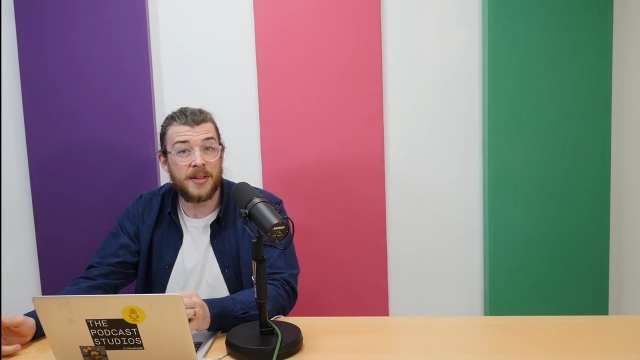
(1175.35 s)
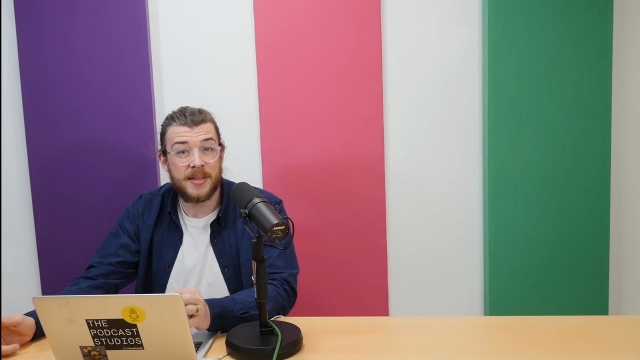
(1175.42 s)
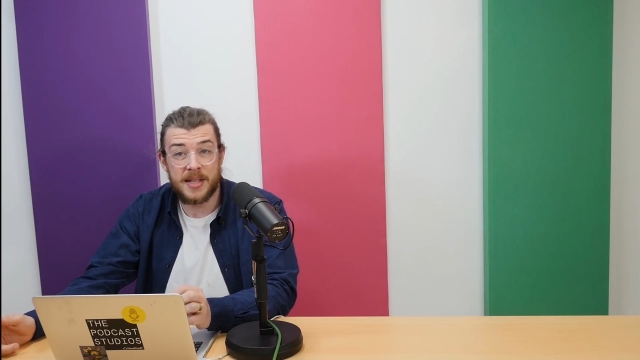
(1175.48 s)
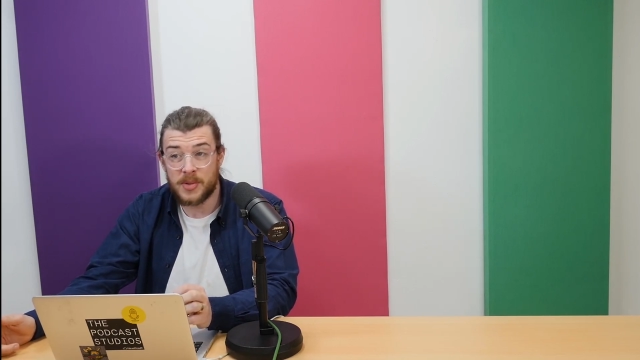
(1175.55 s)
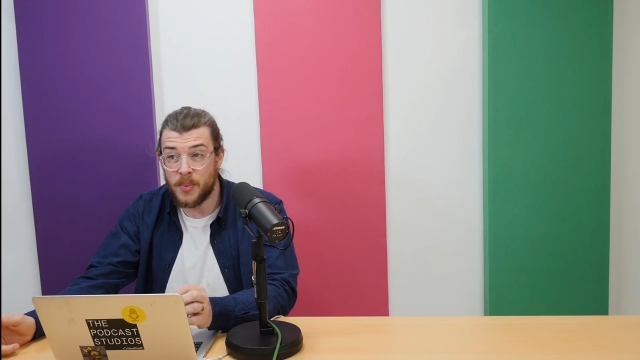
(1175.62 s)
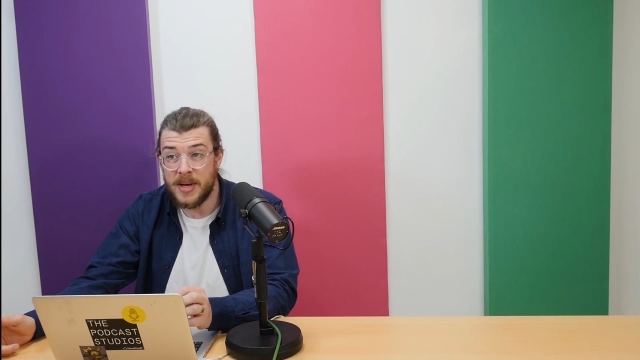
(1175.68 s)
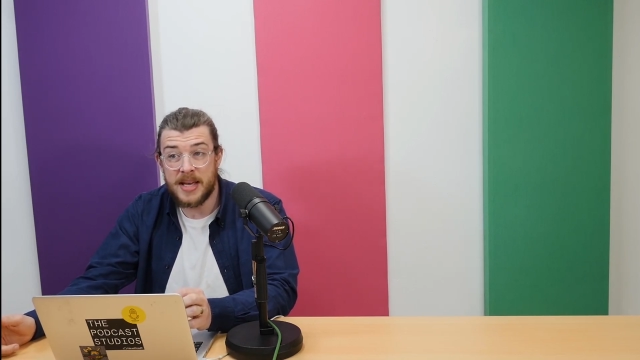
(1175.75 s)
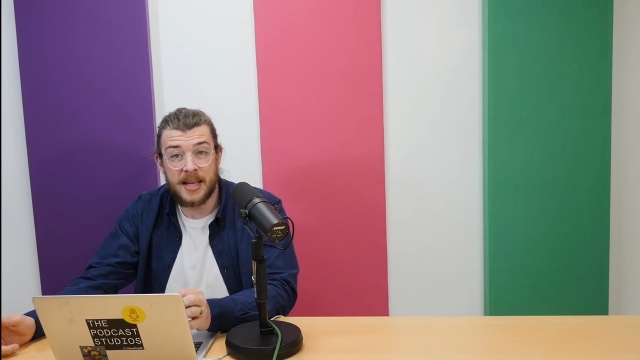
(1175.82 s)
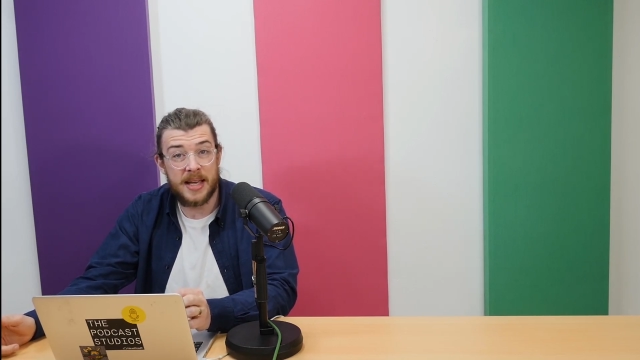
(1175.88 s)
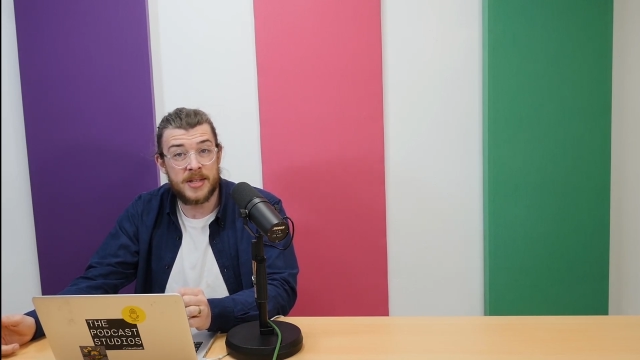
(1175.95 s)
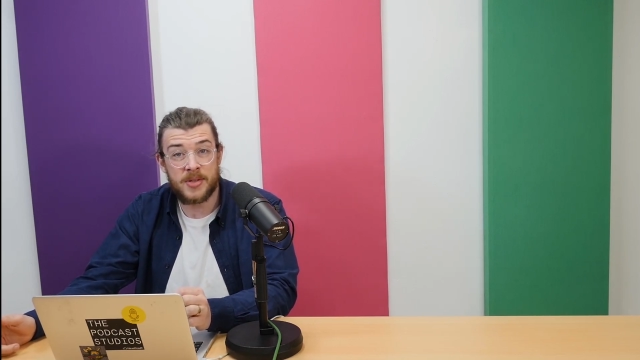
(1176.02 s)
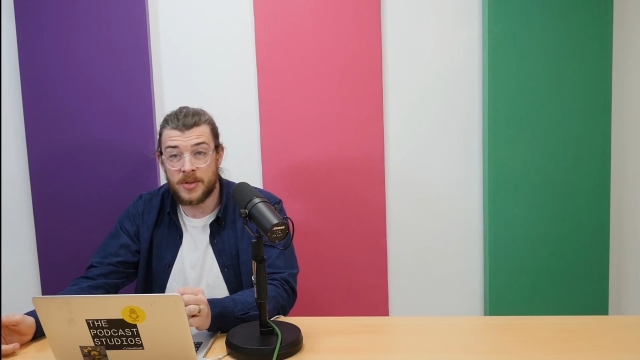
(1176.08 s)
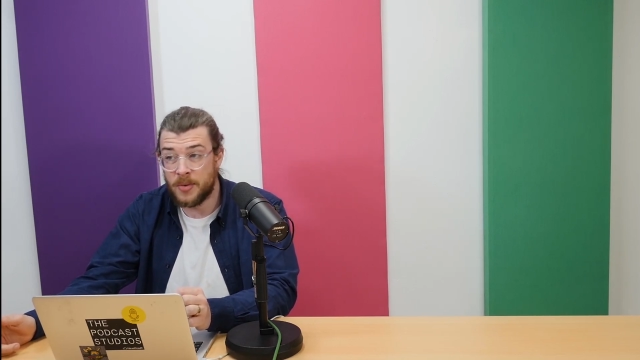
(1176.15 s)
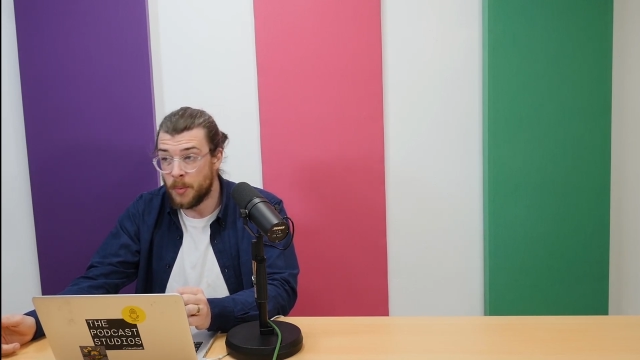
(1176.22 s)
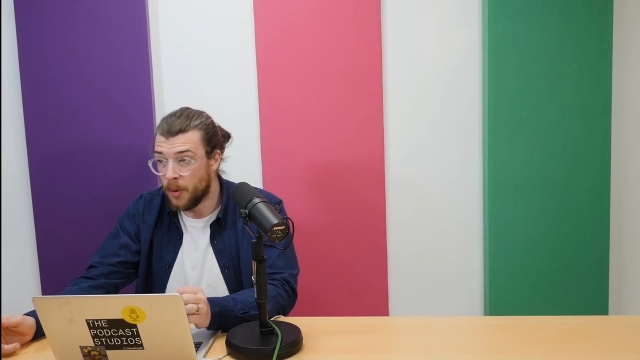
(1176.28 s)
this week is
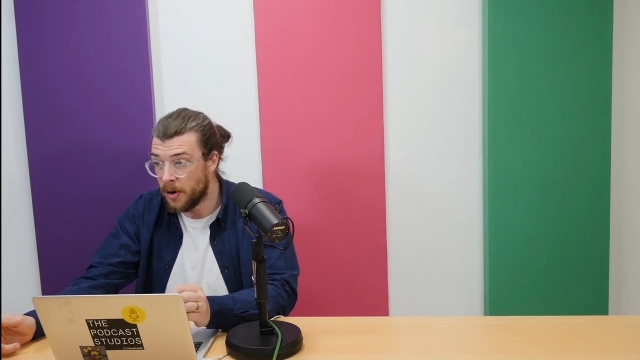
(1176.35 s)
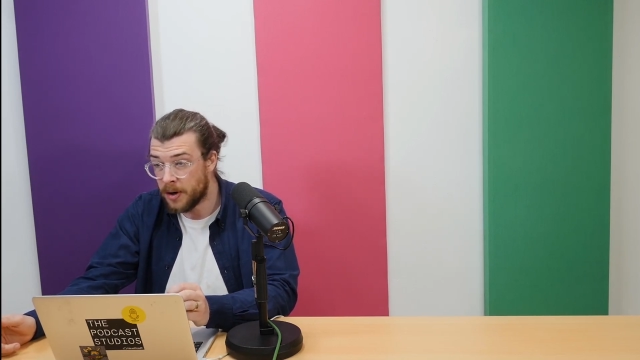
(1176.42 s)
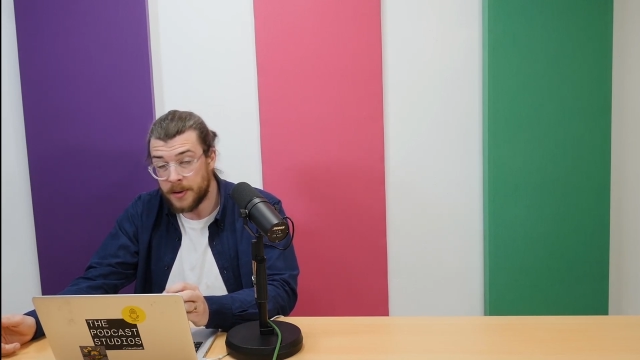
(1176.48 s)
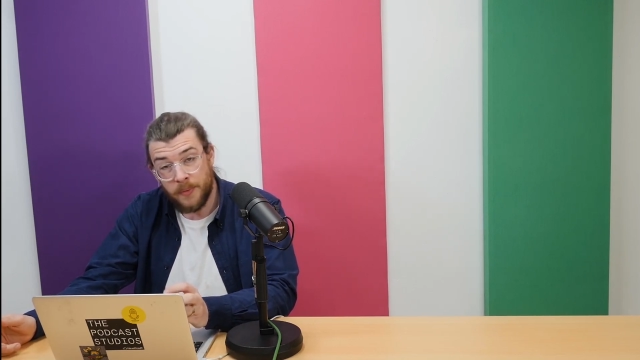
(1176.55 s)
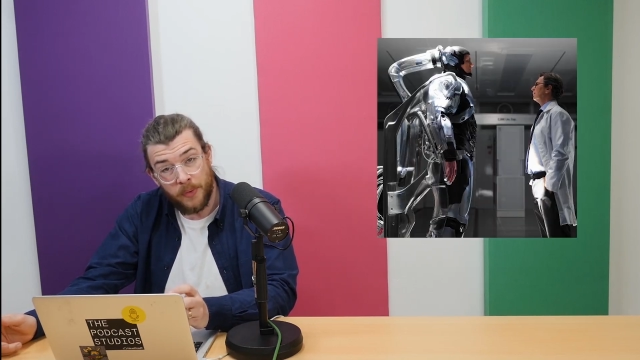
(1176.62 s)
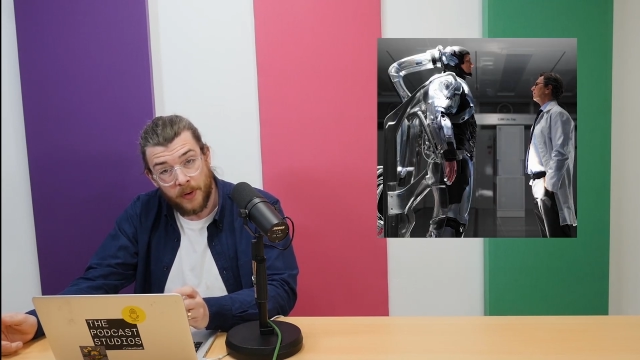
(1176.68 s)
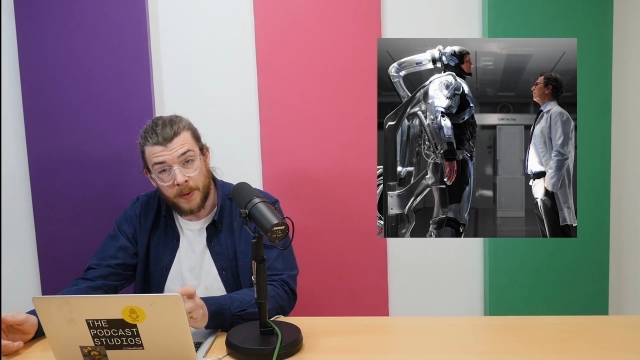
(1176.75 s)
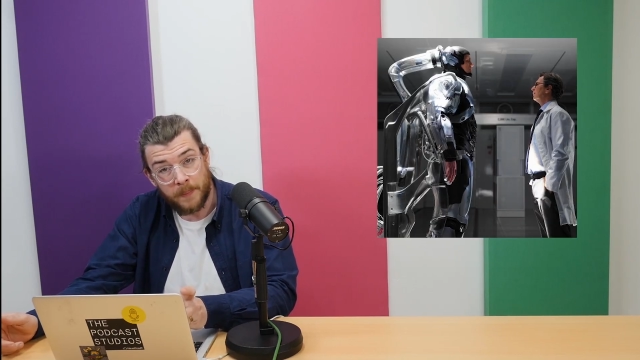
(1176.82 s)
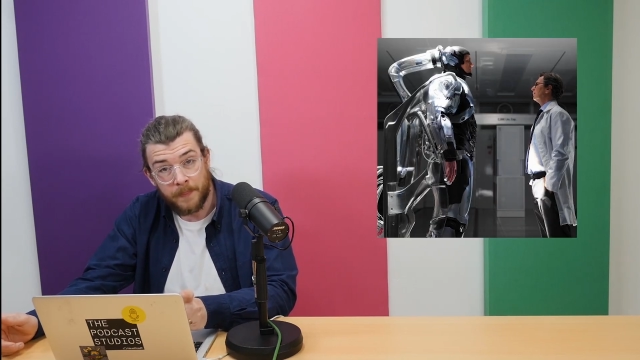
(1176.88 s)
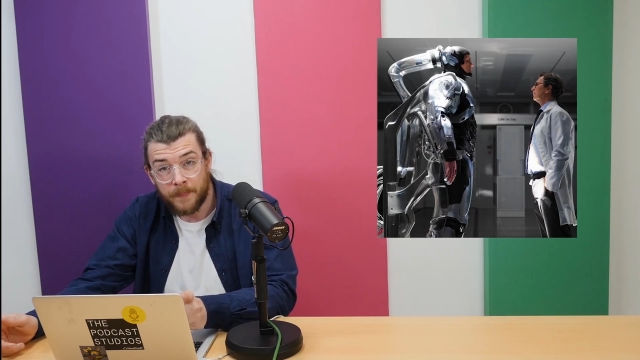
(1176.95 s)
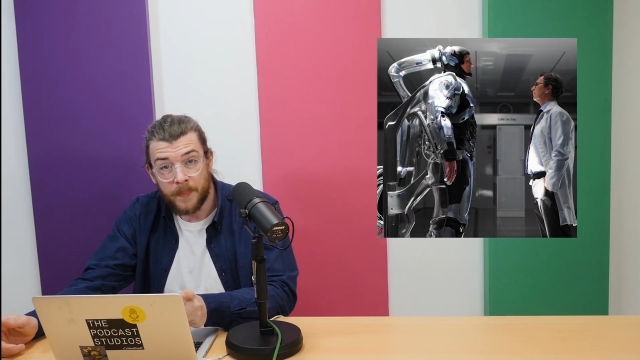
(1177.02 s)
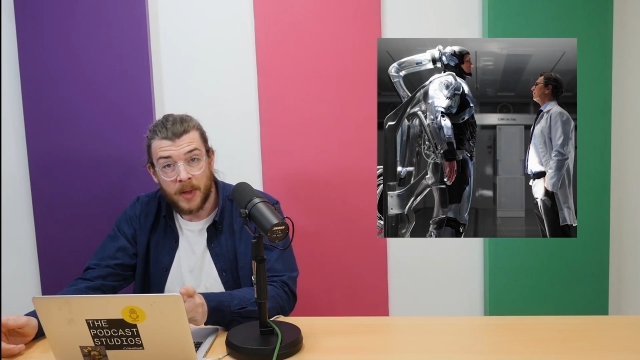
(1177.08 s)
working for him.